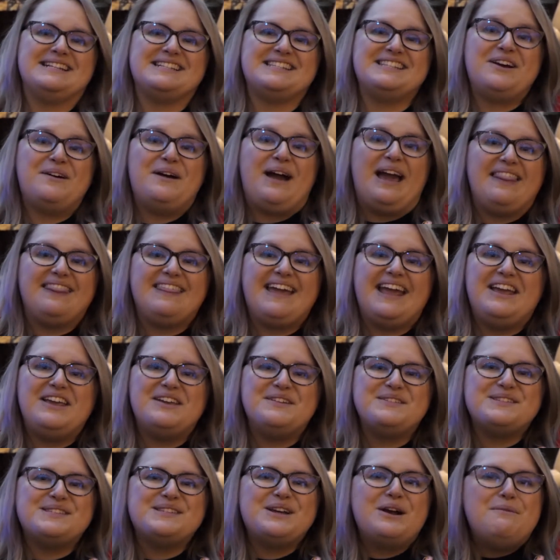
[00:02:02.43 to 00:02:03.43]
So thank
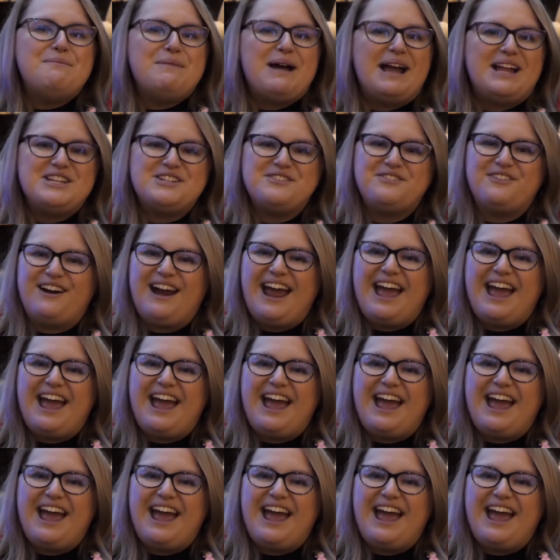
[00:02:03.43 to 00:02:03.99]
you so much for